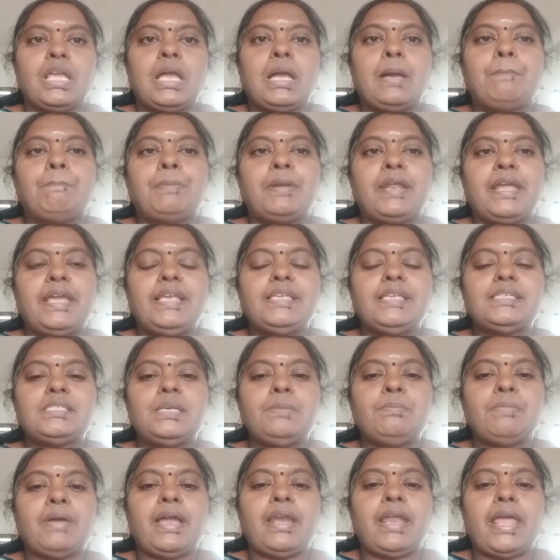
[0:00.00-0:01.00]
Price
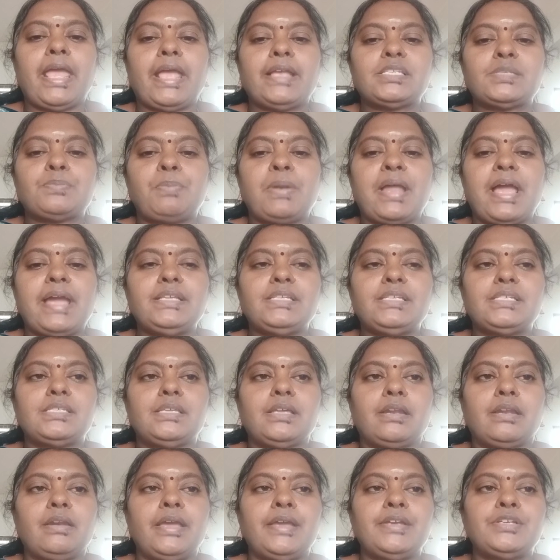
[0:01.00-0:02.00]
demand explains
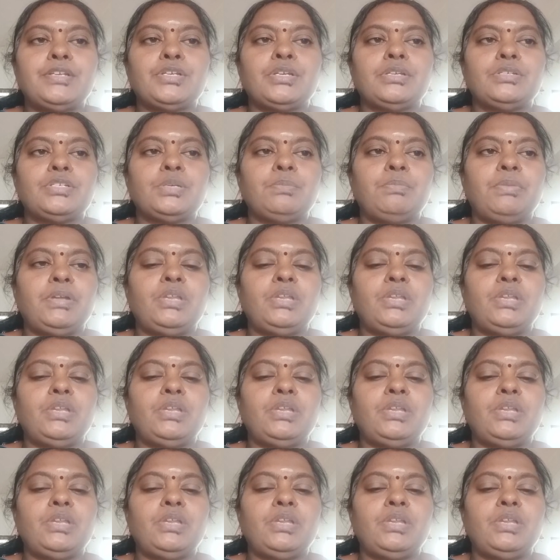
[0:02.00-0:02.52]
the relationship